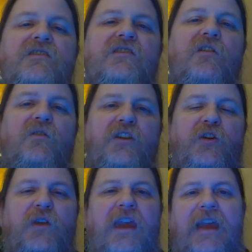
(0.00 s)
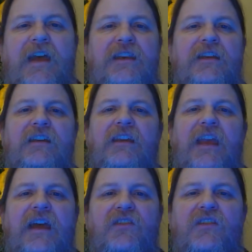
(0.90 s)
So,
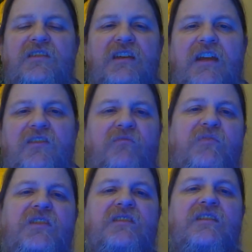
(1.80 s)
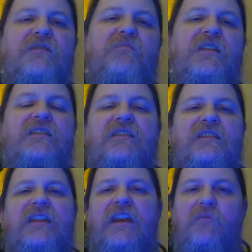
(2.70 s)
can this kind of business be
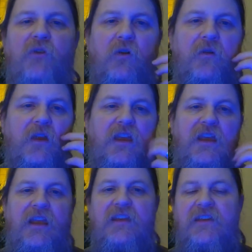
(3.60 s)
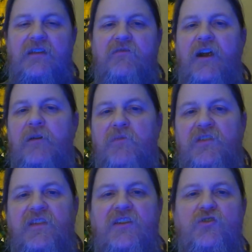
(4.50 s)
sustainable in the
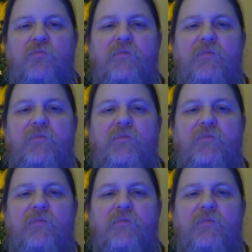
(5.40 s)
environment that you're